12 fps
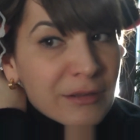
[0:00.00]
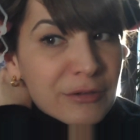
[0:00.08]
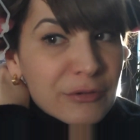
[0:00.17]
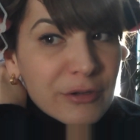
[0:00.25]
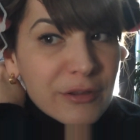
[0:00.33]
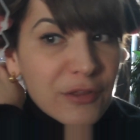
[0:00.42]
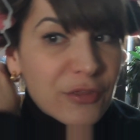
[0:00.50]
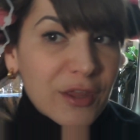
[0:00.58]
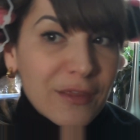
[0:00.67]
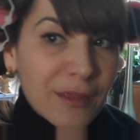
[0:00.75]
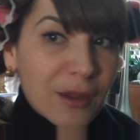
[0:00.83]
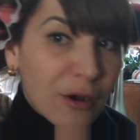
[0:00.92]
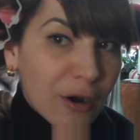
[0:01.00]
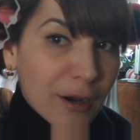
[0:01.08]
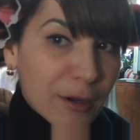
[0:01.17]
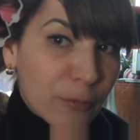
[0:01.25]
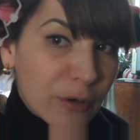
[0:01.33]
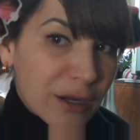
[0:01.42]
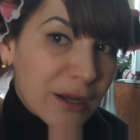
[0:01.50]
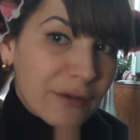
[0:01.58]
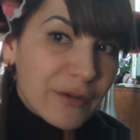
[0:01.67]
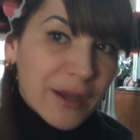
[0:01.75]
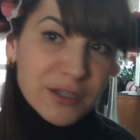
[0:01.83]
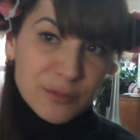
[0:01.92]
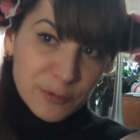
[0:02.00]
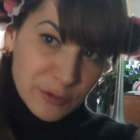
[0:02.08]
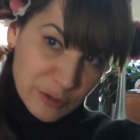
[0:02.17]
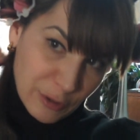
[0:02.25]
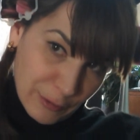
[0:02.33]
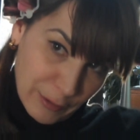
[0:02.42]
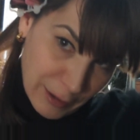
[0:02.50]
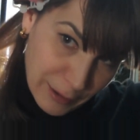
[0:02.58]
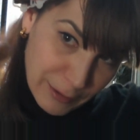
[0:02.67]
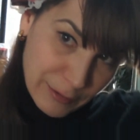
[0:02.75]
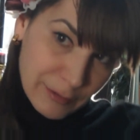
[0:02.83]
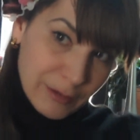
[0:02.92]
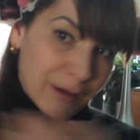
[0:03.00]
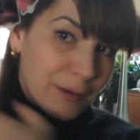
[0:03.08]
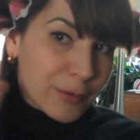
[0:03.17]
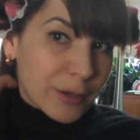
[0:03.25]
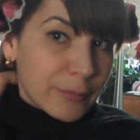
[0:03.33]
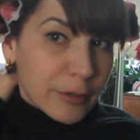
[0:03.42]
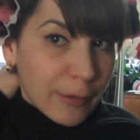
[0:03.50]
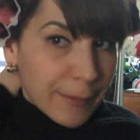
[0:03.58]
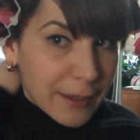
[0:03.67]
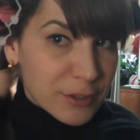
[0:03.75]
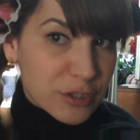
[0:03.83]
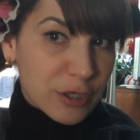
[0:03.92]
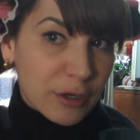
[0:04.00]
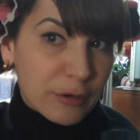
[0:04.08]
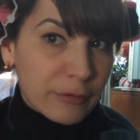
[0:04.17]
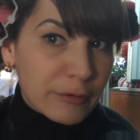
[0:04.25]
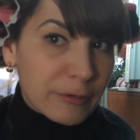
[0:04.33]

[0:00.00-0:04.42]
Who do they think they are, and what kind of experts are they? I want to be on that show.